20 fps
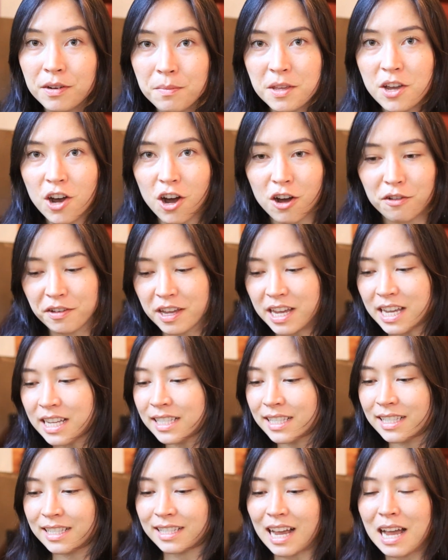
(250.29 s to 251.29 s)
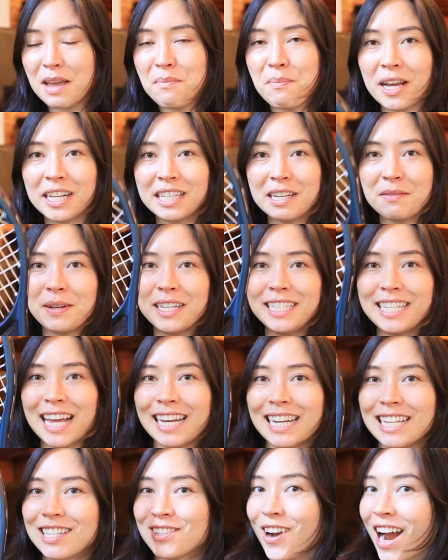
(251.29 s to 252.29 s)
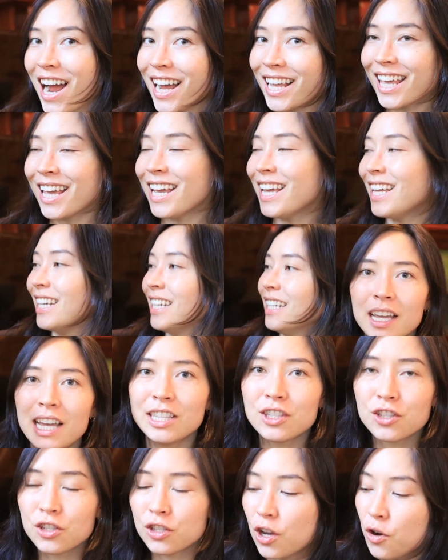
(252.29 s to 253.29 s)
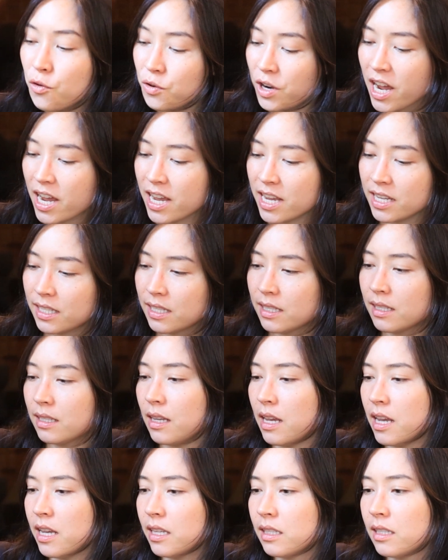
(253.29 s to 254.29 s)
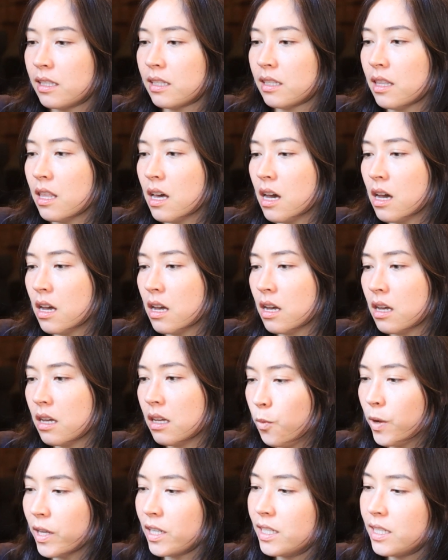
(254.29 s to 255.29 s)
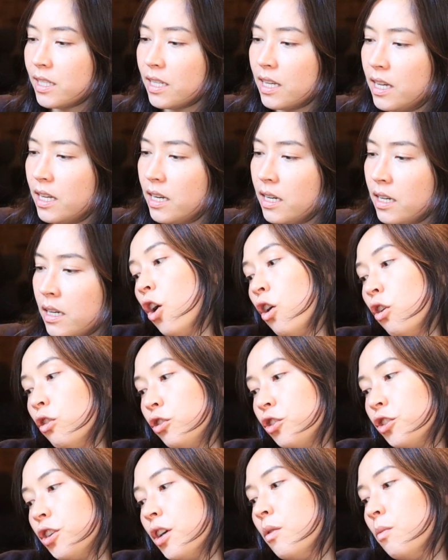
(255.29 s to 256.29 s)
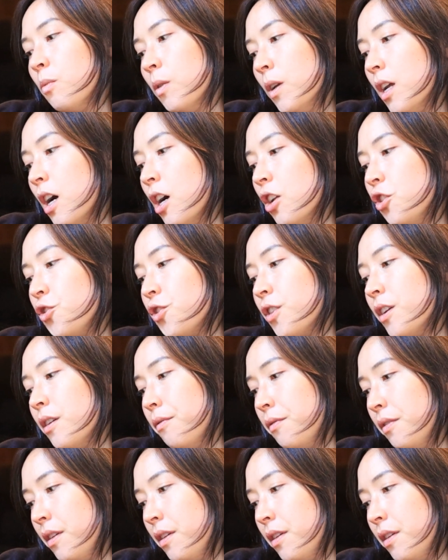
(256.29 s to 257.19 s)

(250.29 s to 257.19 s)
from the office. I picked up my tennis racket. It's so nice. It's the Wilson Ultra 100